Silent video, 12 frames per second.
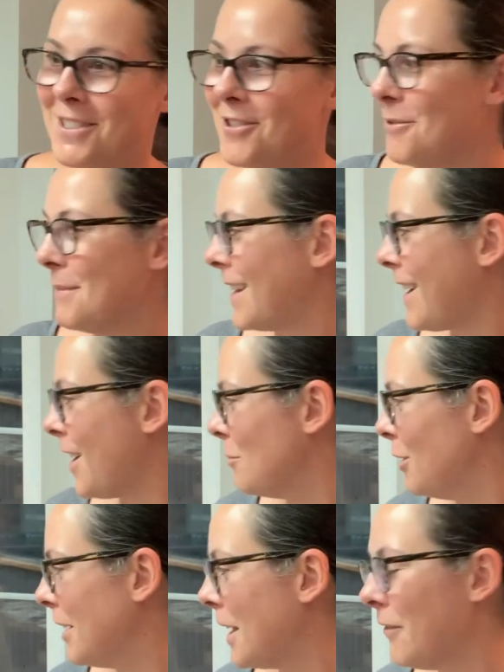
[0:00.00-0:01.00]
to hold me
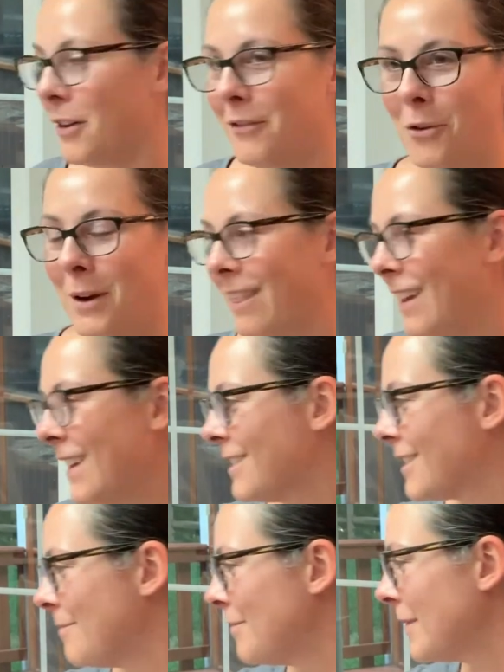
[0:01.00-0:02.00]
accountable on F F O-ing
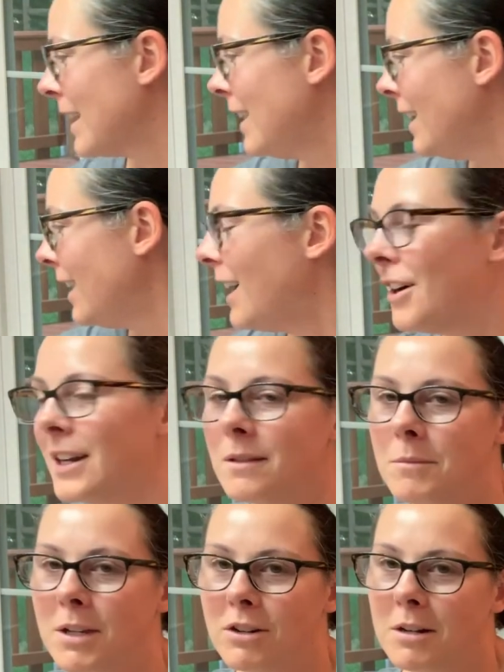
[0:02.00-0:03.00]
things. All right,
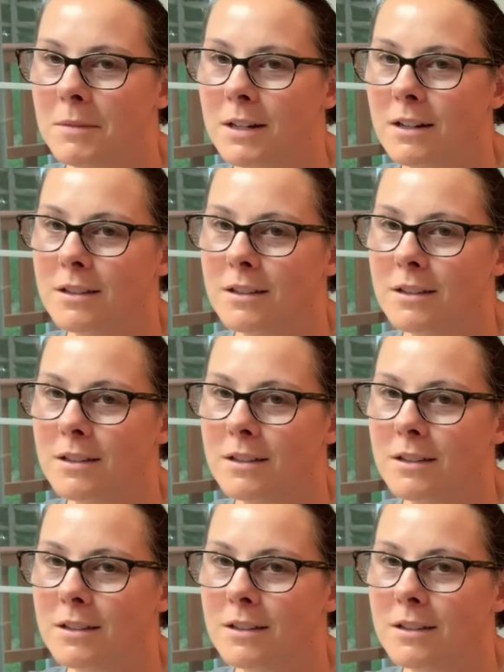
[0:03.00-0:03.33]
let me grab my